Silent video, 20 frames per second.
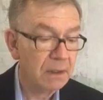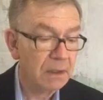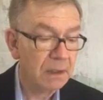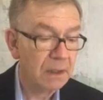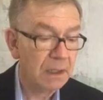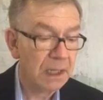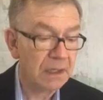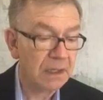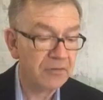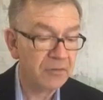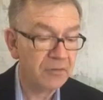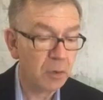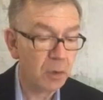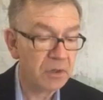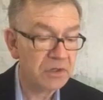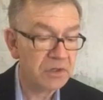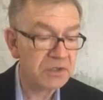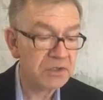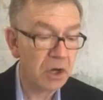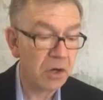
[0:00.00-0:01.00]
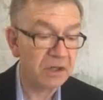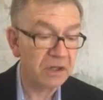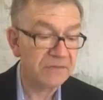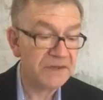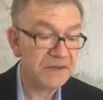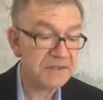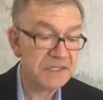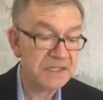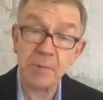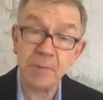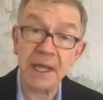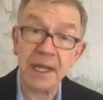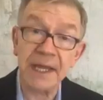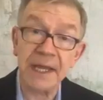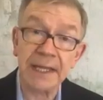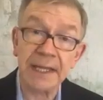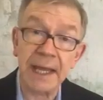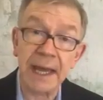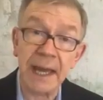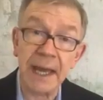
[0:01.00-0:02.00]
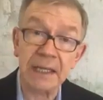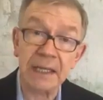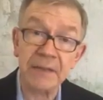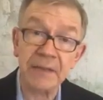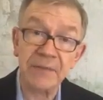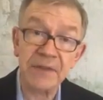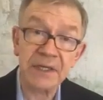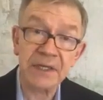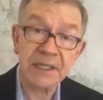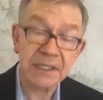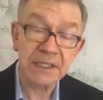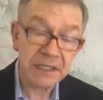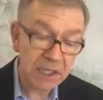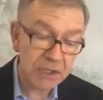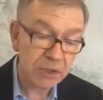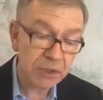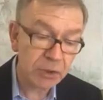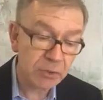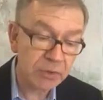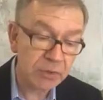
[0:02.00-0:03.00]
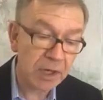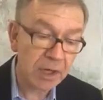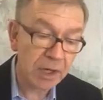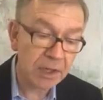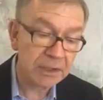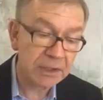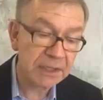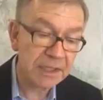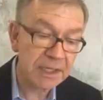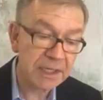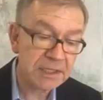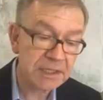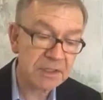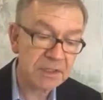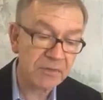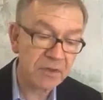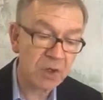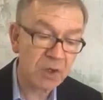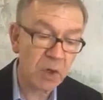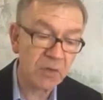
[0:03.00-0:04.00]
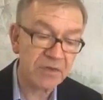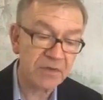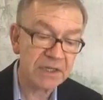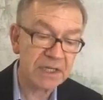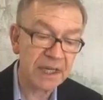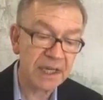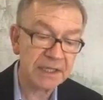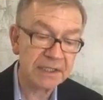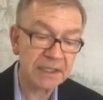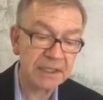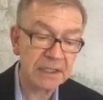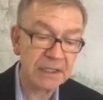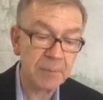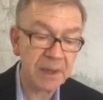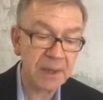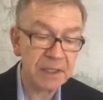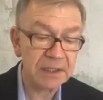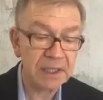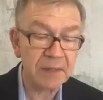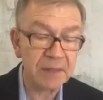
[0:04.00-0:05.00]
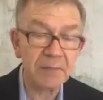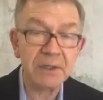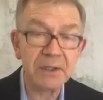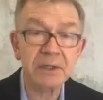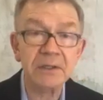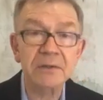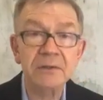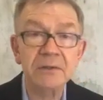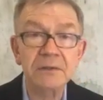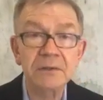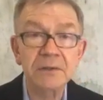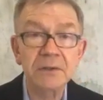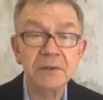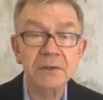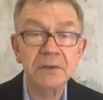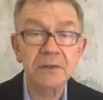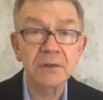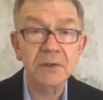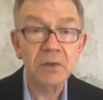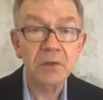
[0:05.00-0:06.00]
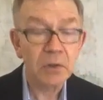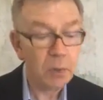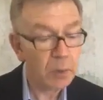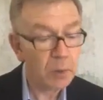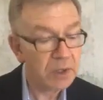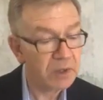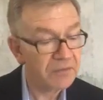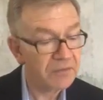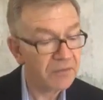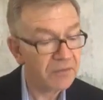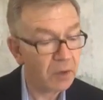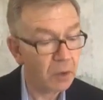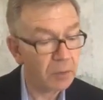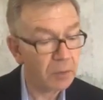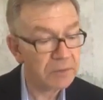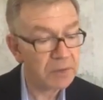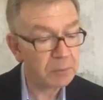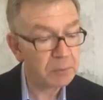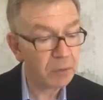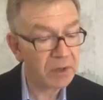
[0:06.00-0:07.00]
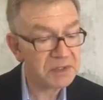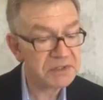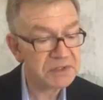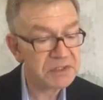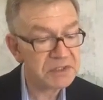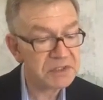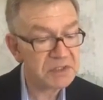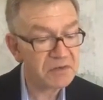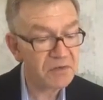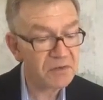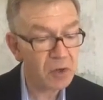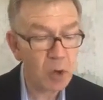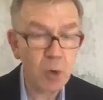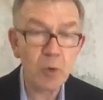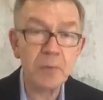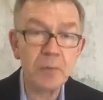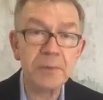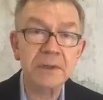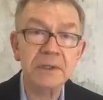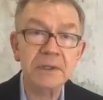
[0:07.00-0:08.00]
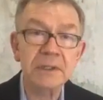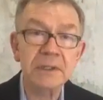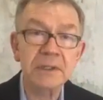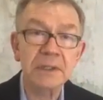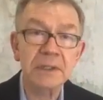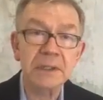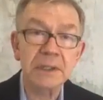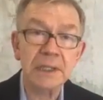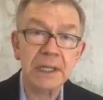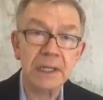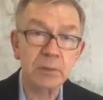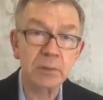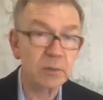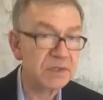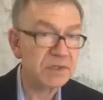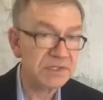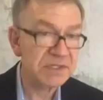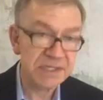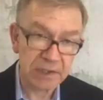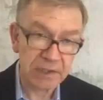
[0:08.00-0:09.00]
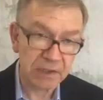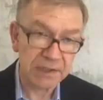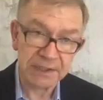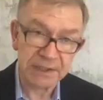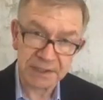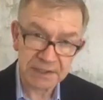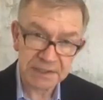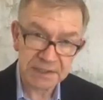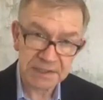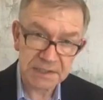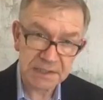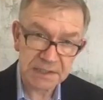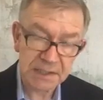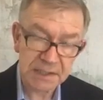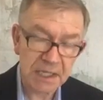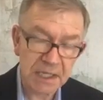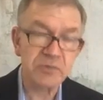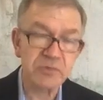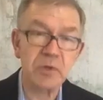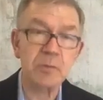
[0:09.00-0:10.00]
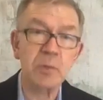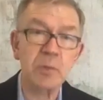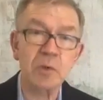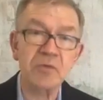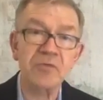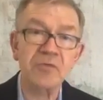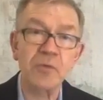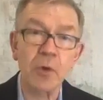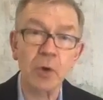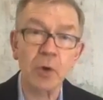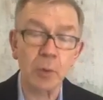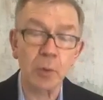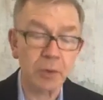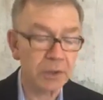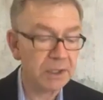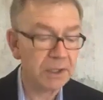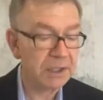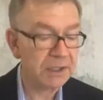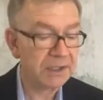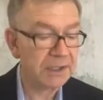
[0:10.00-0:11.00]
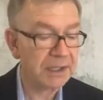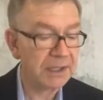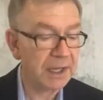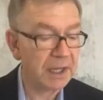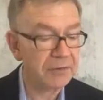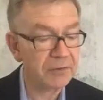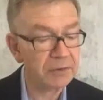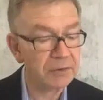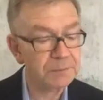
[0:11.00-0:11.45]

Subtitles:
And of course, all of this is playing out in the continued context of the COVID-19 pandemic. We affirm the presence of hope and resilience as we move forward together.